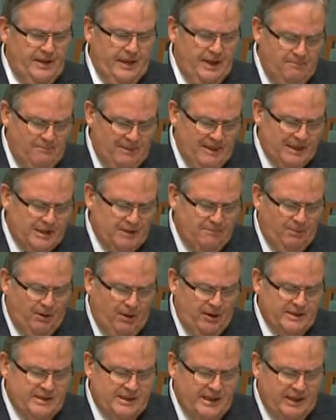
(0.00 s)
In Minister
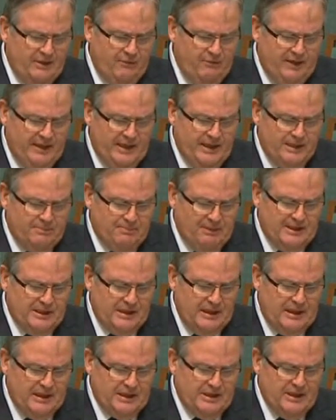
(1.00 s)
Pyne's second reading speech
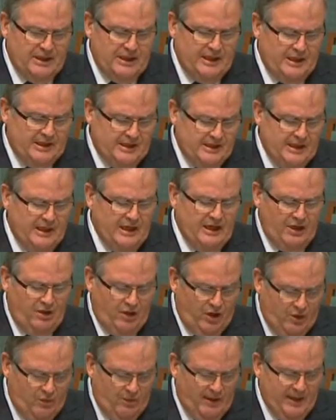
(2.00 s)
last year, he said, and
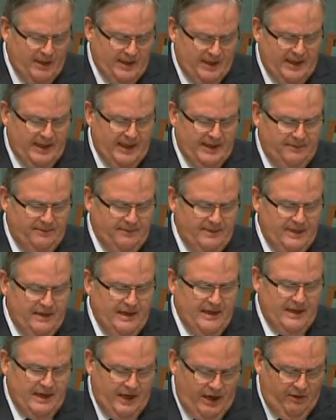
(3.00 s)
I quote again,
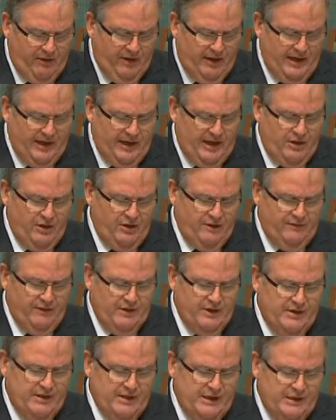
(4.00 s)
"Currently, our
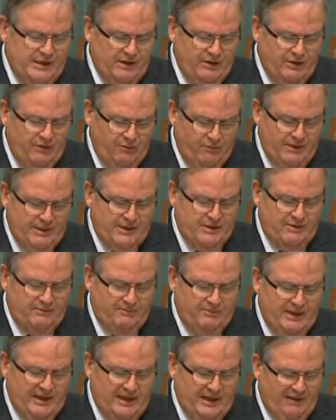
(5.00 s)
universities are at risk of
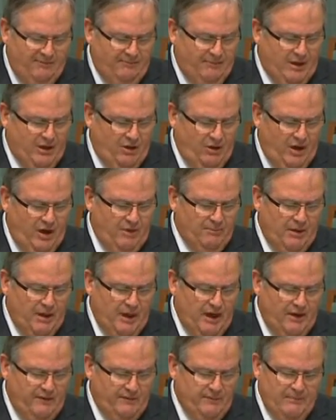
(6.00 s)
being left behind
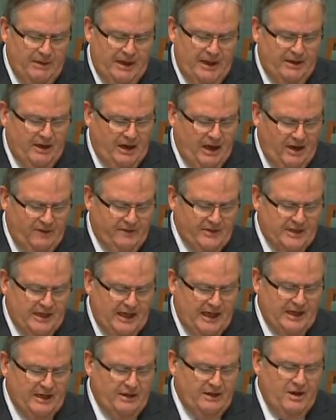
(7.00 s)
and
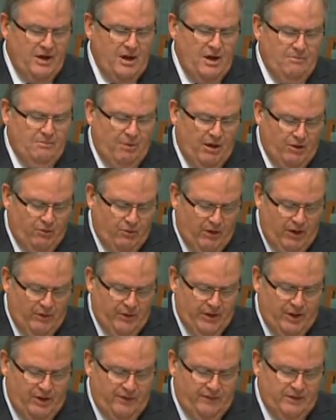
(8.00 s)
overtaken by
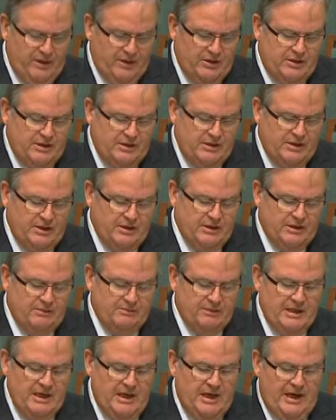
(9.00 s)
growing university
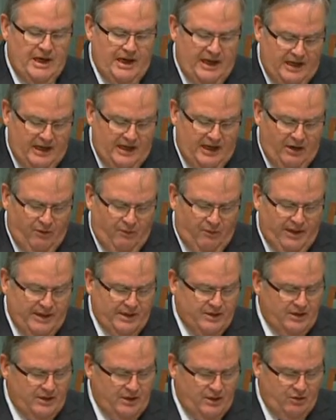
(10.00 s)
systems in our
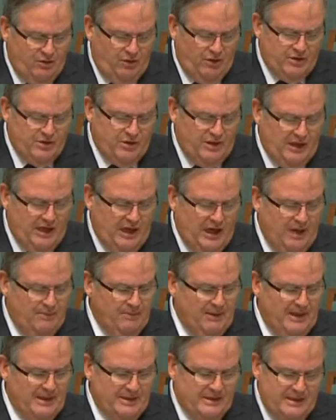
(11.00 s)
region and across the globe
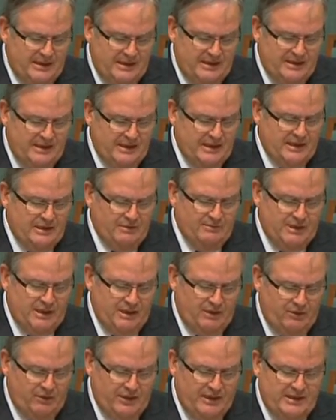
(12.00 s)
as these systems
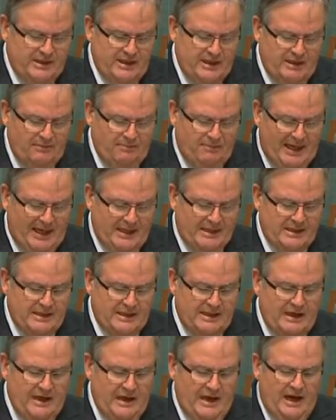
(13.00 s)
increase their capacity